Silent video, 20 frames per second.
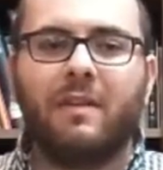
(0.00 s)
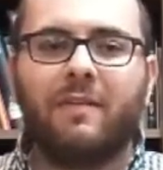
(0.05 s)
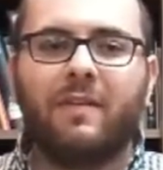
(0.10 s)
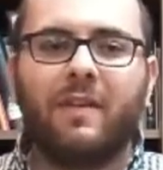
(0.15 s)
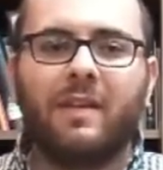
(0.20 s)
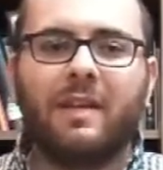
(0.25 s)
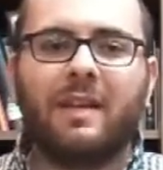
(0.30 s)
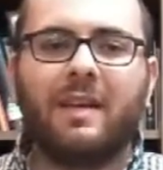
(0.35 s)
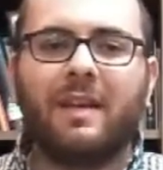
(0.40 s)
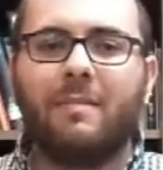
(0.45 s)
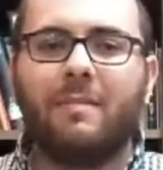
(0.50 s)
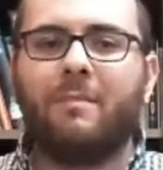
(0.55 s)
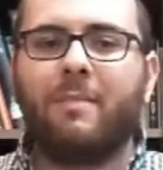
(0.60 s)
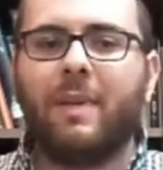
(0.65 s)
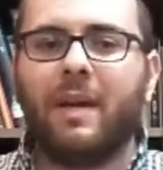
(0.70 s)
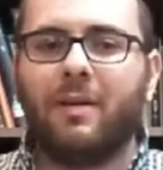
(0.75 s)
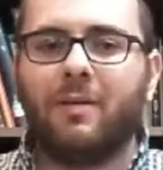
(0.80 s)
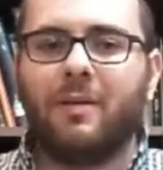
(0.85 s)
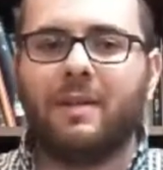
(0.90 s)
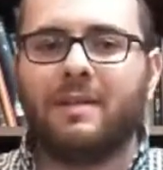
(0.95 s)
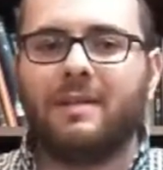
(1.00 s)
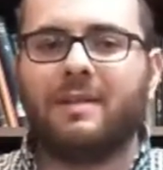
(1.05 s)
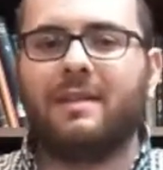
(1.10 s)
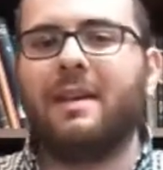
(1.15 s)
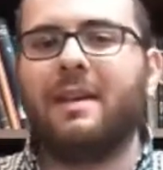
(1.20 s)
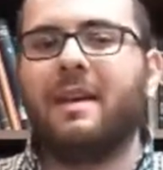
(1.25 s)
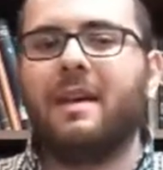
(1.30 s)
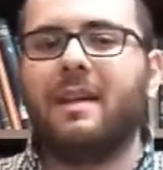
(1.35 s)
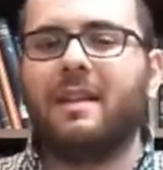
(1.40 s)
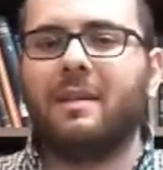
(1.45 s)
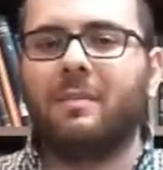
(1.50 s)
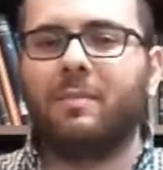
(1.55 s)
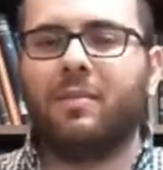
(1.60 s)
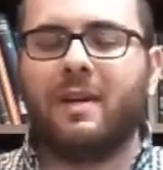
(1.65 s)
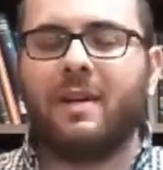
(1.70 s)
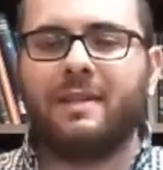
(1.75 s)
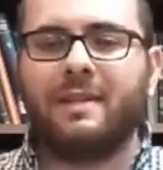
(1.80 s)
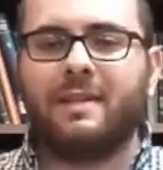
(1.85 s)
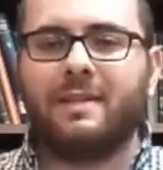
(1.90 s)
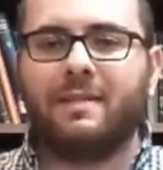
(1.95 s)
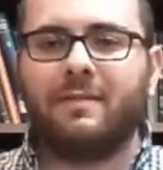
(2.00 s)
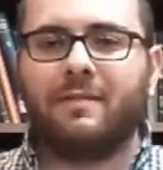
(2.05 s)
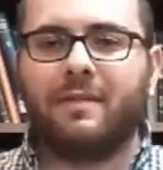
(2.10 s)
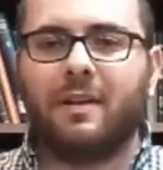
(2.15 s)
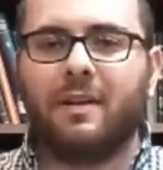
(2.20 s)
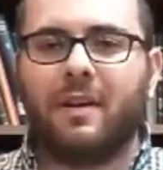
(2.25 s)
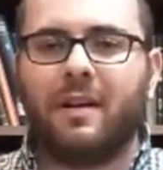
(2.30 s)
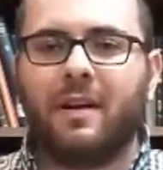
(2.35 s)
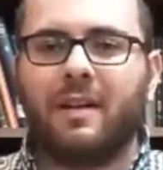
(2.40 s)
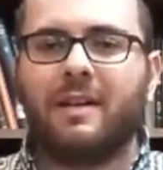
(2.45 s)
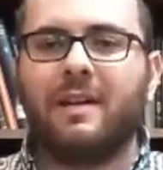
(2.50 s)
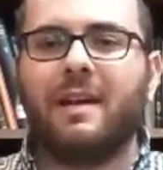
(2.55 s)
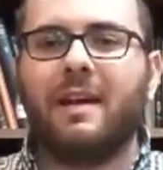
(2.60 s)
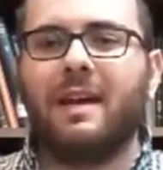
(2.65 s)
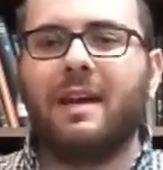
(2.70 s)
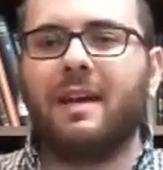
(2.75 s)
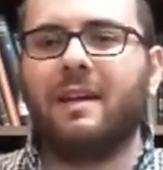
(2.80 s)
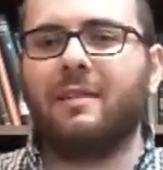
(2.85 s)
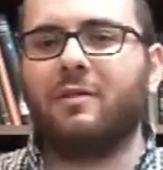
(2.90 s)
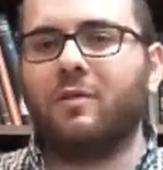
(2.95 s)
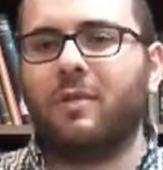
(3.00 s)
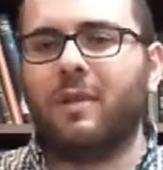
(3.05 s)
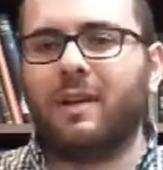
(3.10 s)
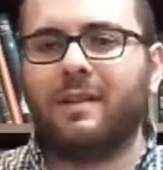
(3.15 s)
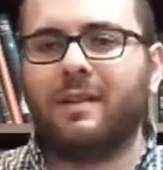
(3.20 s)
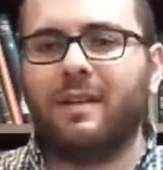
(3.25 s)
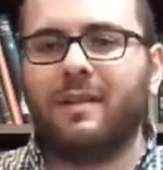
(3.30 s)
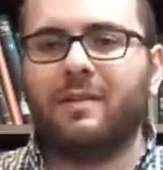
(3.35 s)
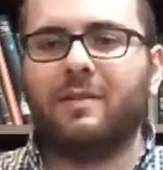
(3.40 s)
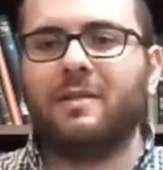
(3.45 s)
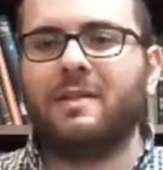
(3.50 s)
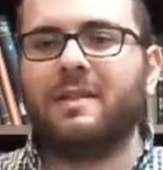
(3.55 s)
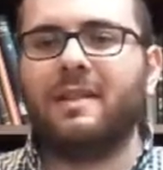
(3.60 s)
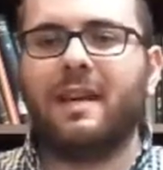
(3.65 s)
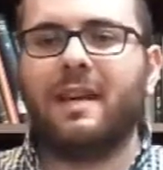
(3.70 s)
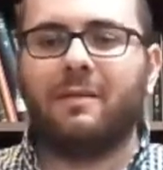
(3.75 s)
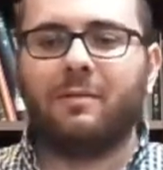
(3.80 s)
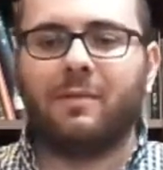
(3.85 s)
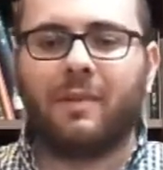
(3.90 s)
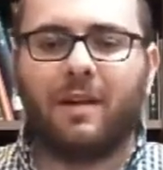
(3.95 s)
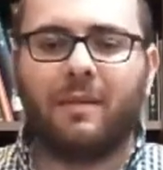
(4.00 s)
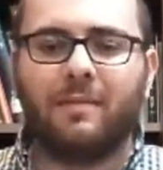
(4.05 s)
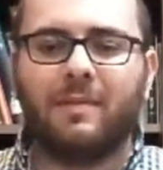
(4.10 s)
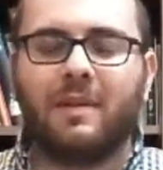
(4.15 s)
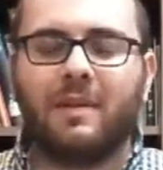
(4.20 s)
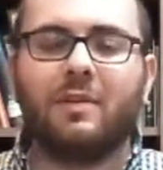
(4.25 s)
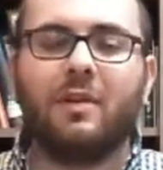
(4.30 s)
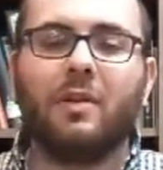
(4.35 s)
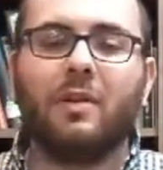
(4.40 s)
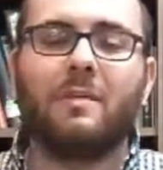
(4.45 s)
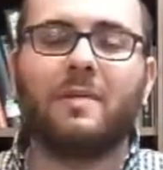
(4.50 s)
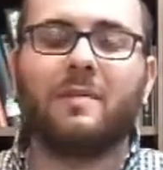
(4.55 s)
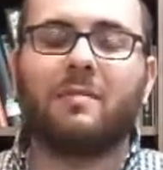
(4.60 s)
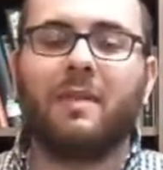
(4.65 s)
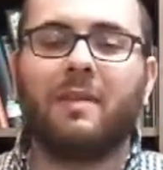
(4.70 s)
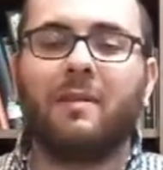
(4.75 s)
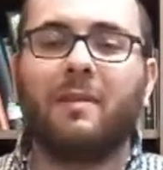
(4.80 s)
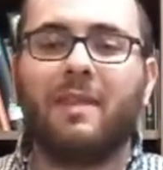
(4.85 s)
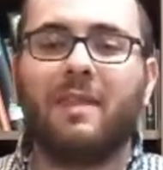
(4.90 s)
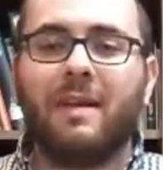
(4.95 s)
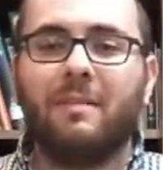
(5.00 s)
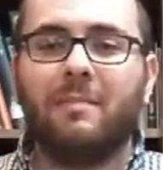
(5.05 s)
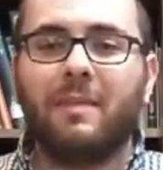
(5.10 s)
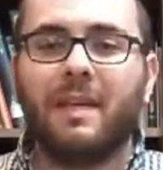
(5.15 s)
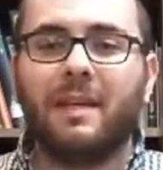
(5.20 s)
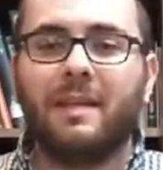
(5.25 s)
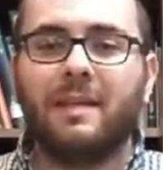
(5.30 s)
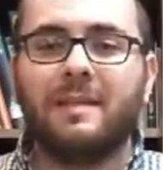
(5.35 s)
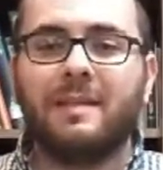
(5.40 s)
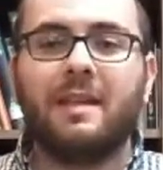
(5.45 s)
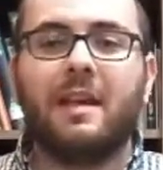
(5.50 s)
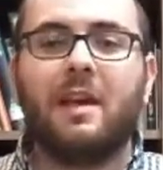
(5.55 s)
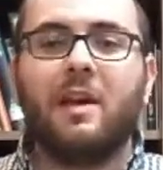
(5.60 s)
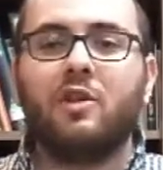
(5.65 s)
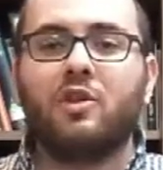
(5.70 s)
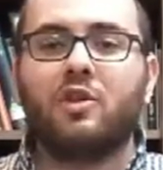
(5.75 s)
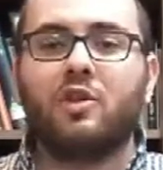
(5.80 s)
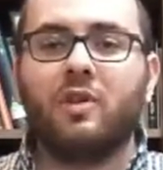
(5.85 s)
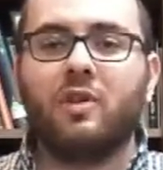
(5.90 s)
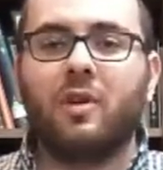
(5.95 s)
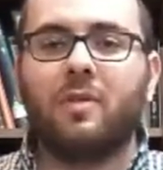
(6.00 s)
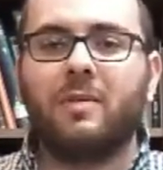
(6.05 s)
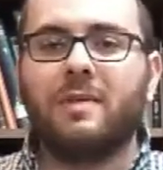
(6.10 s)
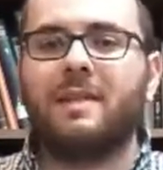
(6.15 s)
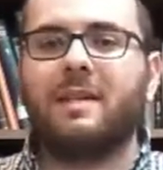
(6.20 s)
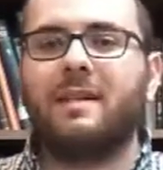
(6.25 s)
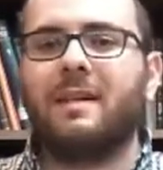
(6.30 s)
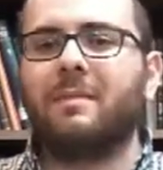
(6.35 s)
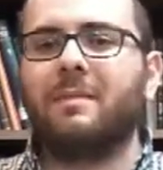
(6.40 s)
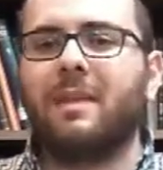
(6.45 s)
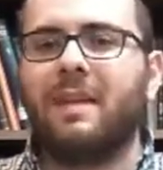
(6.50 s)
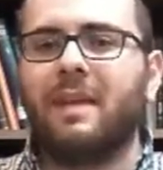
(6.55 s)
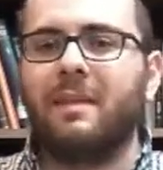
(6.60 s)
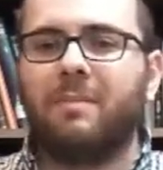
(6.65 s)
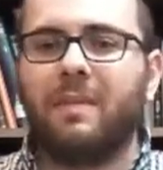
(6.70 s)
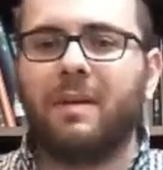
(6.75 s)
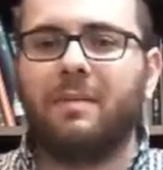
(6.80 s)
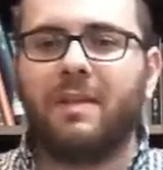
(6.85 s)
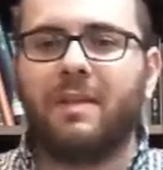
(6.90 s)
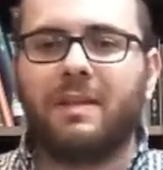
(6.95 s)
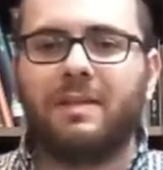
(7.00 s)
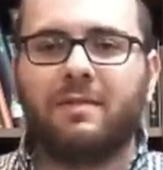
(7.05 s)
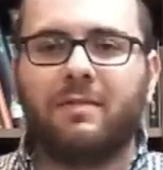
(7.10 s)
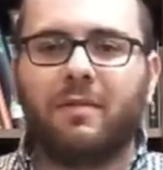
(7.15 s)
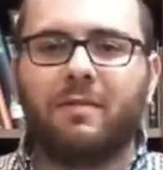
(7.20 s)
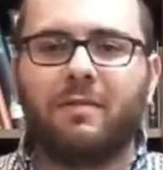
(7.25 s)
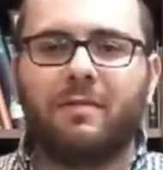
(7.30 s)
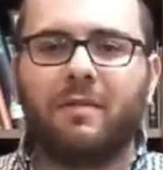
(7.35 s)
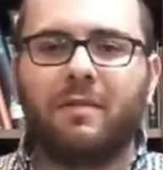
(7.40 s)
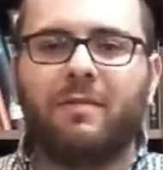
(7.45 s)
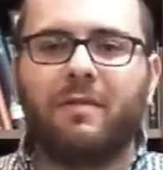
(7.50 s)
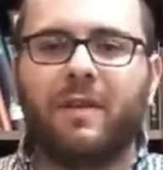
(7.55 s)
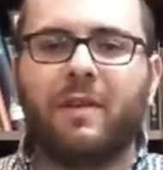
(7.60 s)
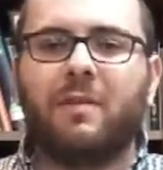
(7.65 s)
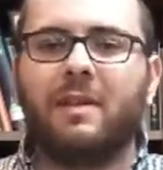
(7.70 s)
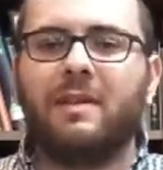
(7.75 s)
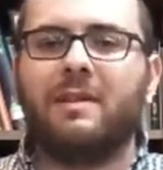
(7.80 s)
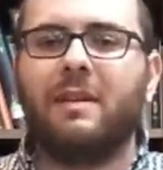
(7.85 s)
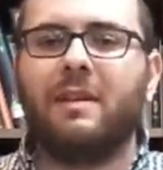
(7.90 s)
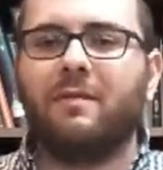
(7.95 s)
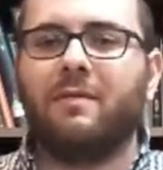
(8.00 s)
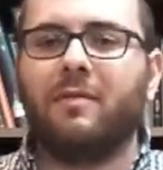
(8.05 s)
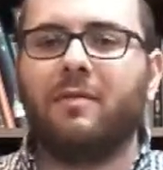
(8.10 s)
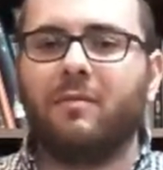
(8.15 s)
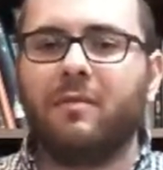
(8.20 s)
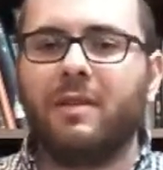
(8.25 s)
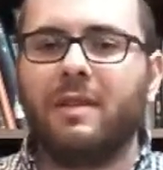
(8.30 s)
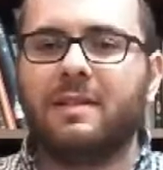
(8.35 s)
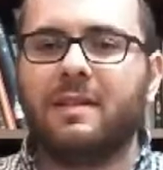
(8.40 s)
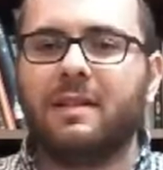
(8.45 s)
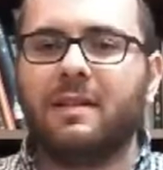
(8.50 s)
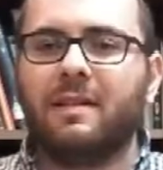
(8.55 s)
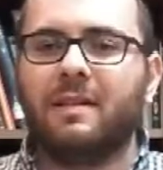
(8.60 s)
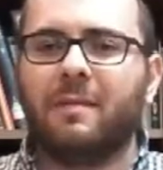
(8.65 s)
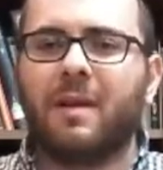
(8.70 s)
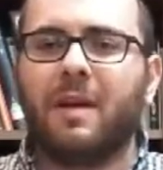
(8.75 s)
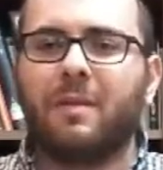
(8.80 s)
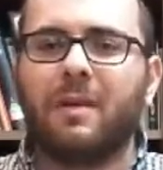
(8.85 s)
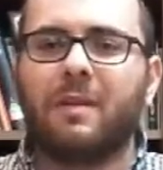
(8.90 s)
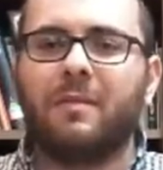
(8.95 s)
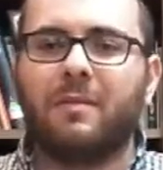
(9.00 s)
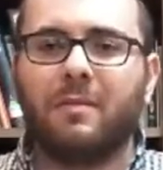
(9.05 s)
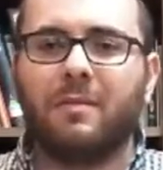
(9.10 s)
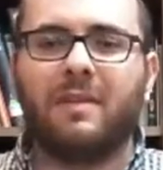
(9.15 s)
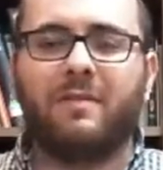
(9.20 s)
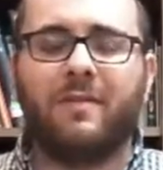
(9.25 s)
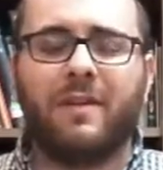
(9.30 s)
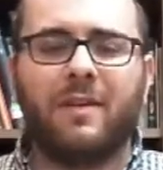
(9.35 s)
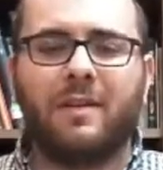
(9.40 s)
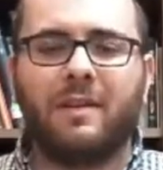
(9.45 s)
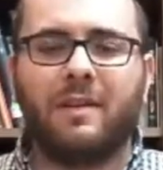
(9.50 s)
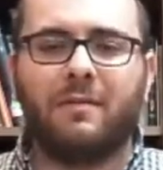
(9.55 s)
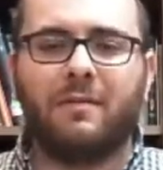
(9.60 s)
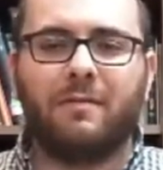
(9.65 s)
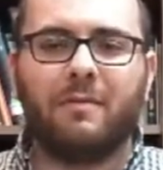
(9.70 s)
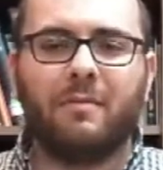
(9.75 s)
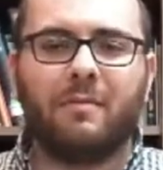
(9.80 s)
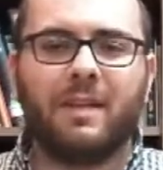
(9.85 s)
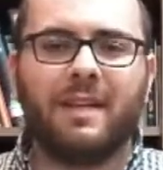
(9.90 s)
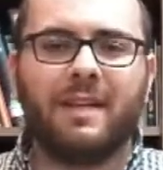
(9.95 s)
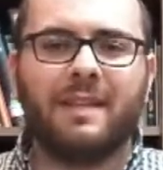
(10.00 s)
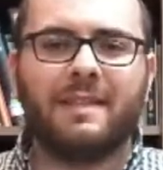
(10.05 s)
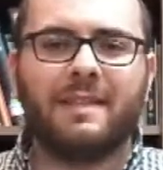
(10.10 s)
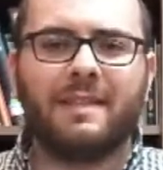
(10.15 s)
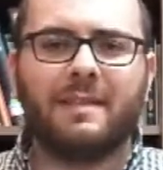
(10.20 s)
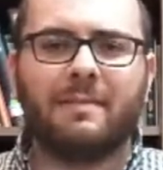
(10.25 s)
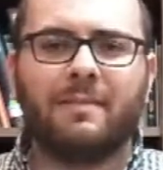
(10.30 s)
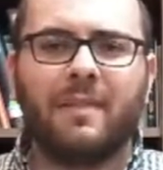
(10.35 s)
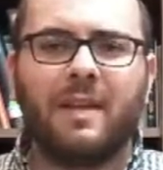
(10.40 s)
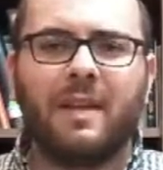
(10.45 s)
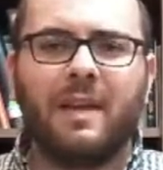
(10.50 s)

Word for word: Feeling embarrassed in the presence of God and trying to understand, come to terms with what that means, shows that I'm keeping mitzvot for a very different reason and coming from a very different place.